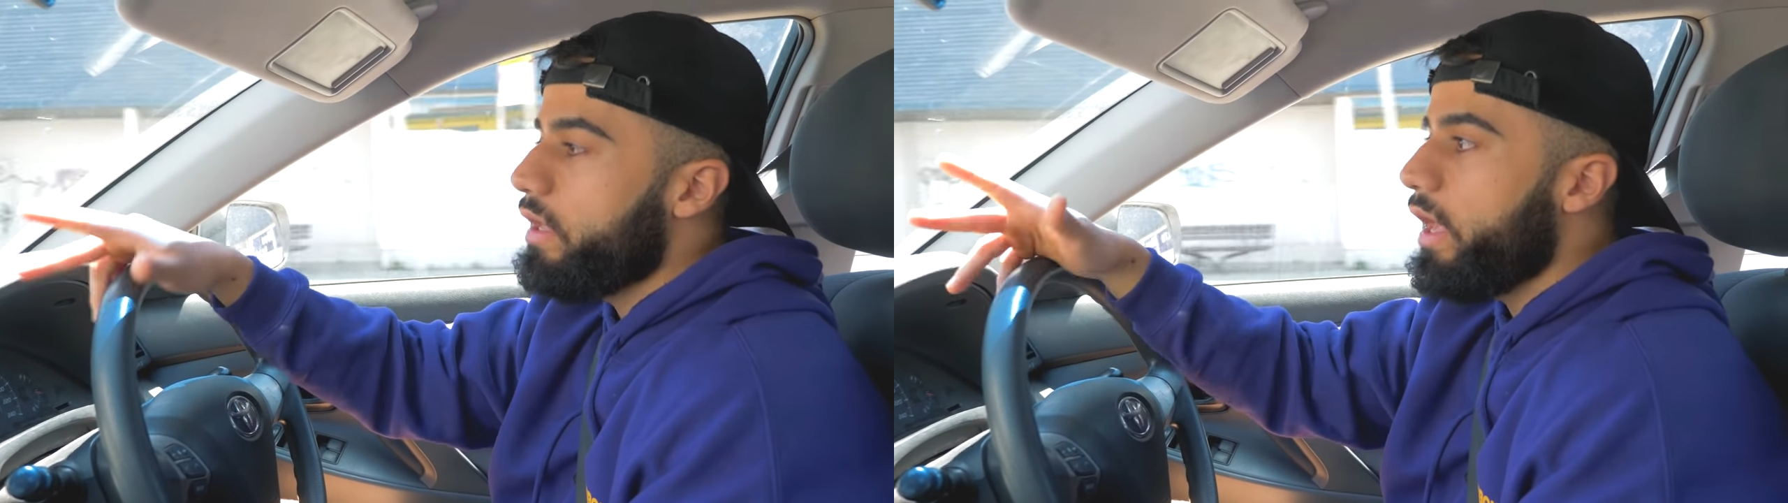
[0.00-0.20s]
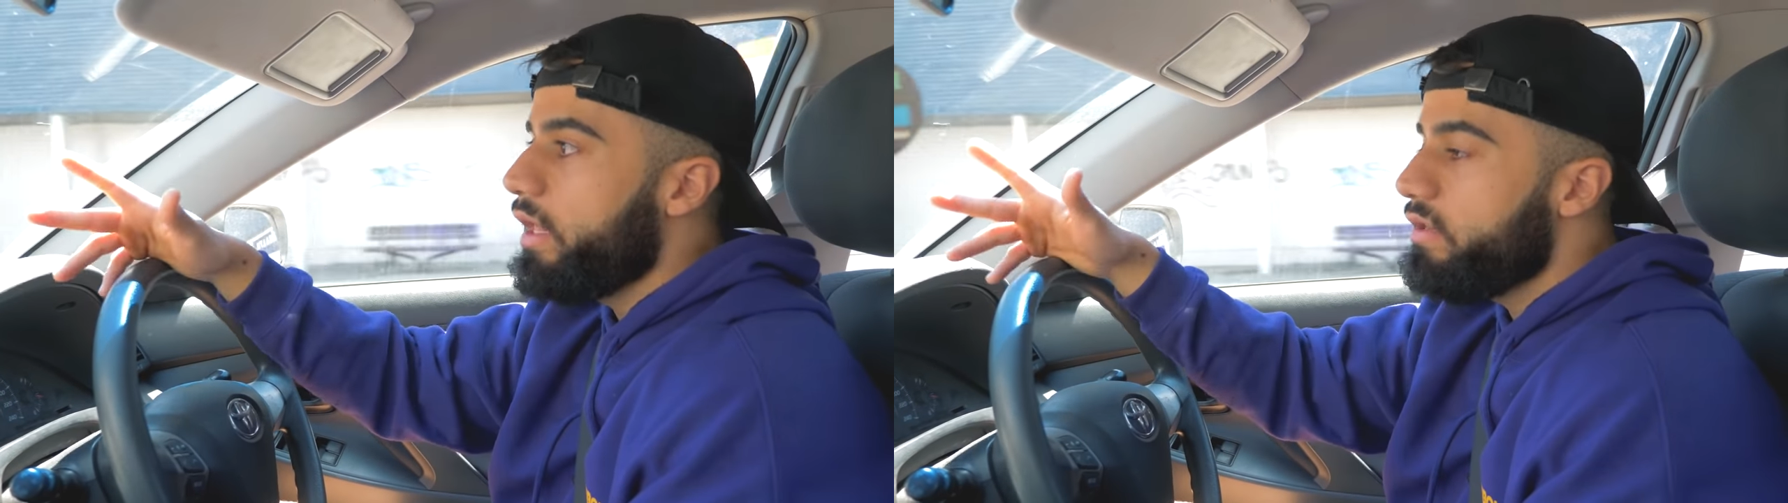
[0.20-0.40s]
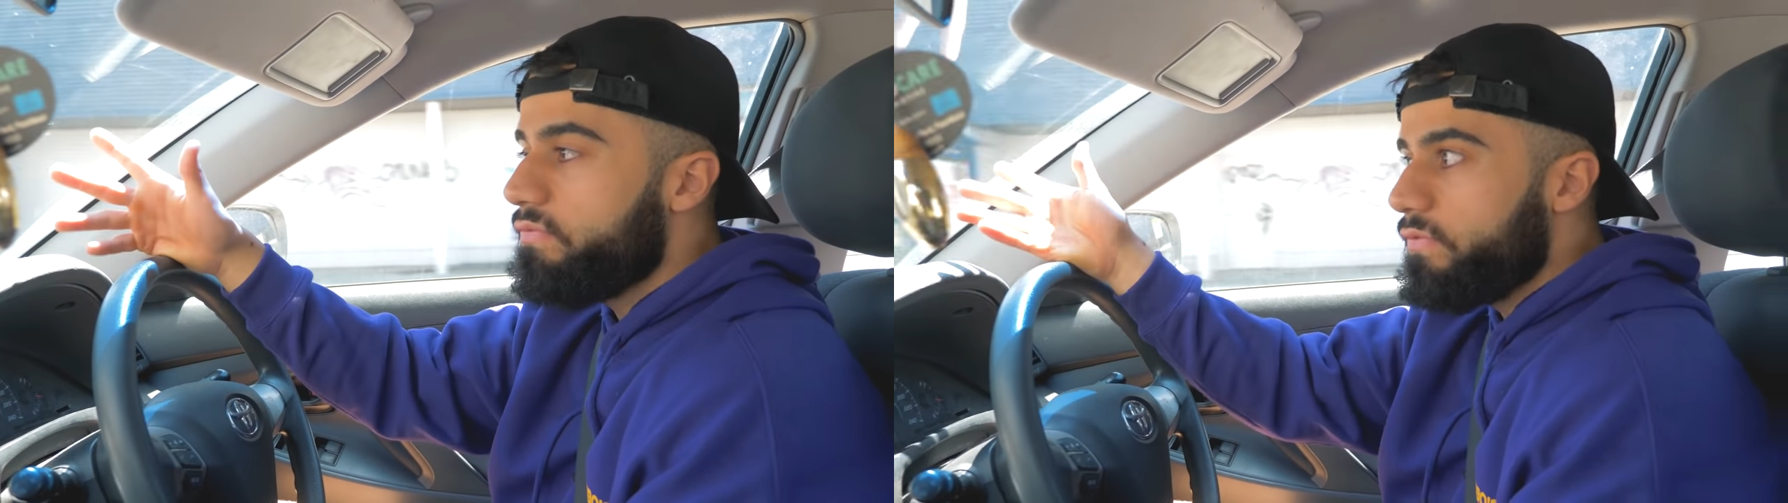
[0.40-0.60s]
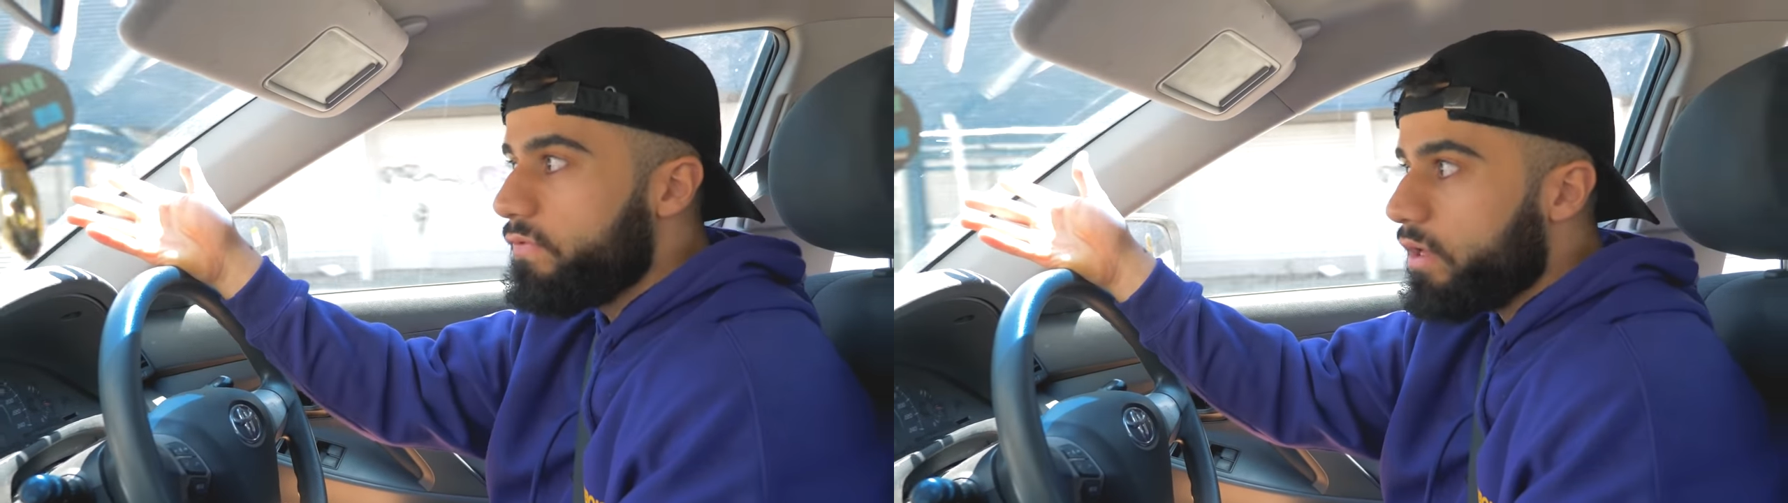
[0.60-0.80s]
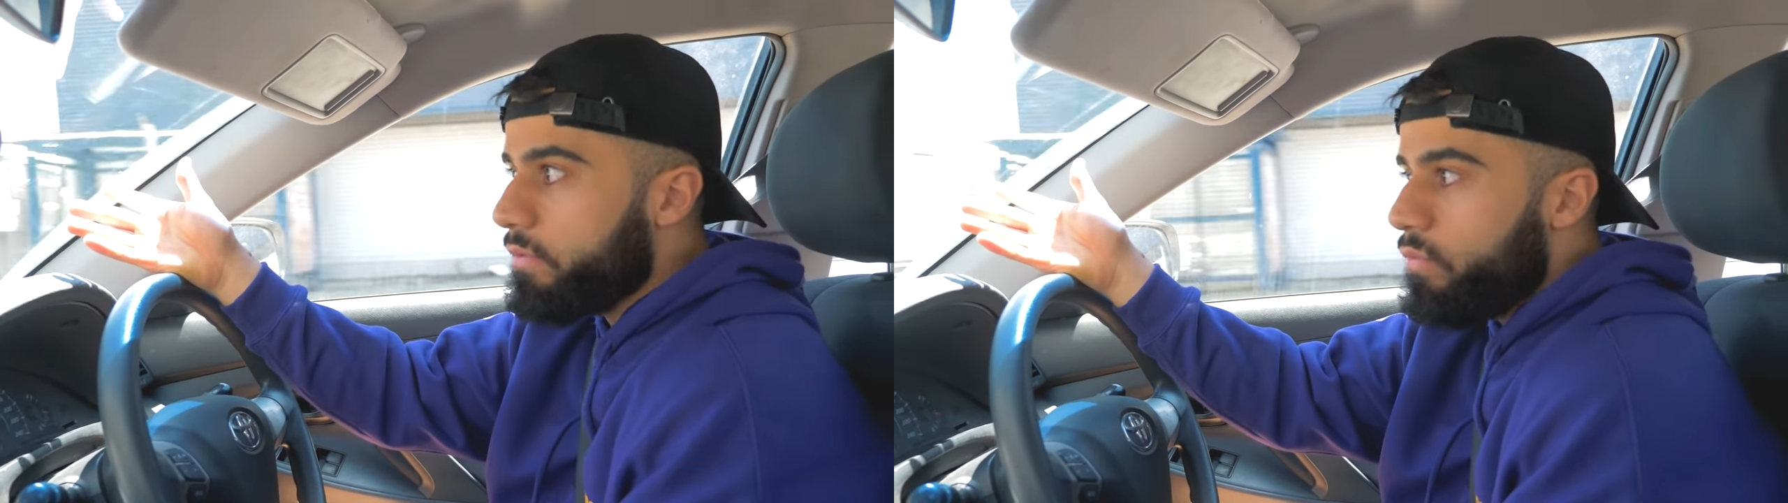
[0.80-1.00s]
And if you
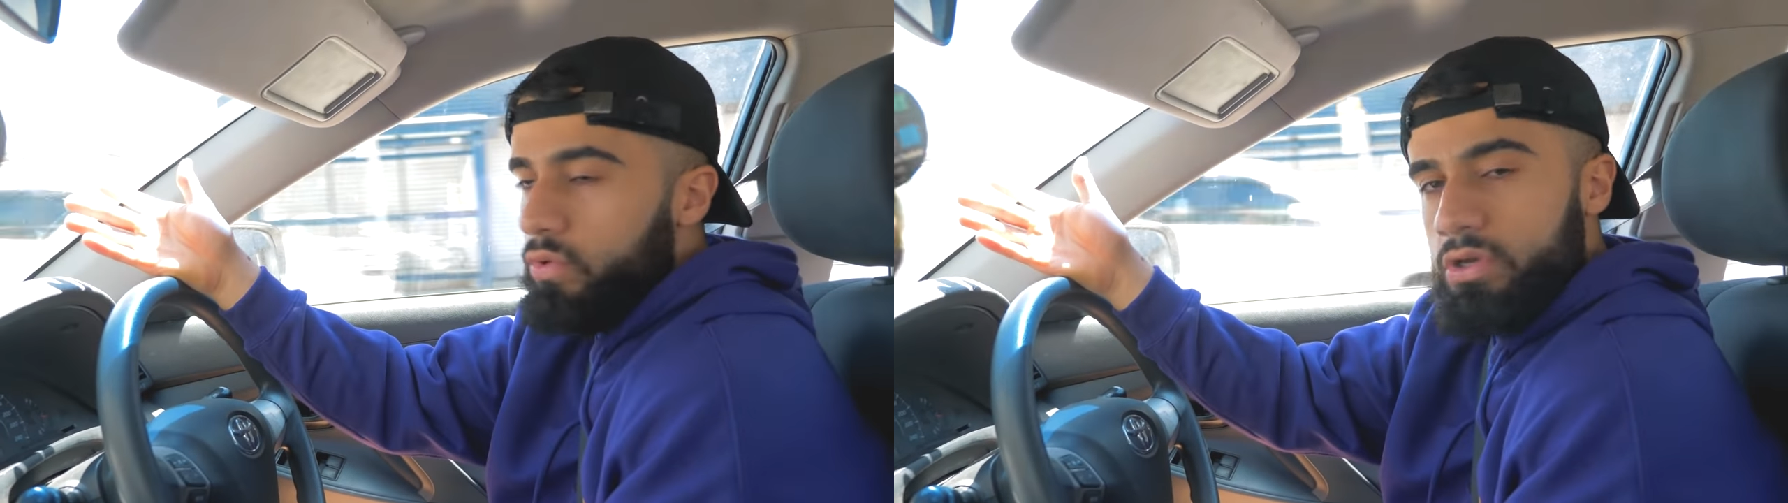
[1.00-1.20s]
feel like more,